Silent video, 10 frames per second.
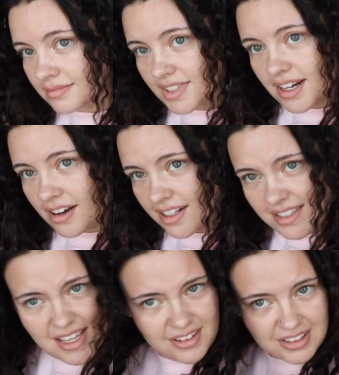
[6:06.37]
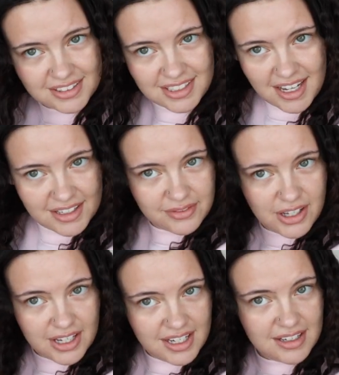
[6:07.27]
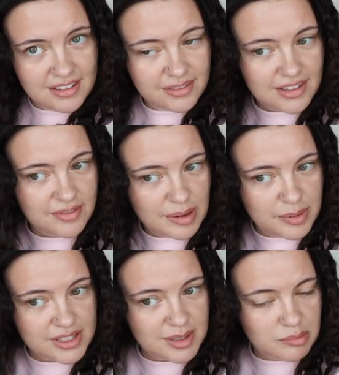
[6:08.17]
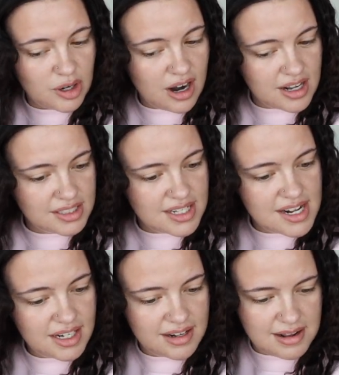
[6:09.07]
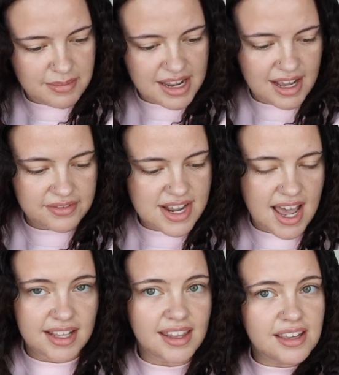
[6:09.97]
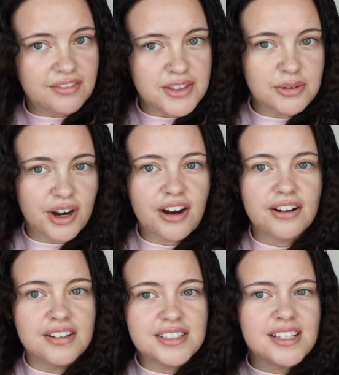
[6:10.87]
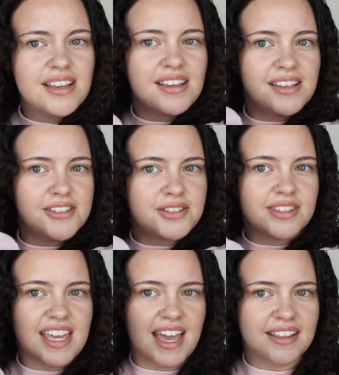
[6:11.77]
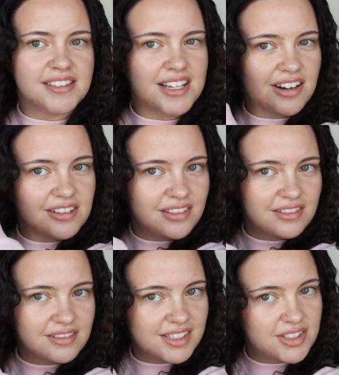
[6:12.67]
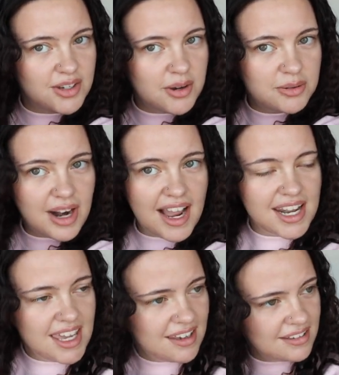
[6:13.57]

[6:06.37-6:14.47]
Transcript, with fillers: It honestly looks kind of good if I put some product in it and I might have to add like a few curls so the ends aren't so ratty.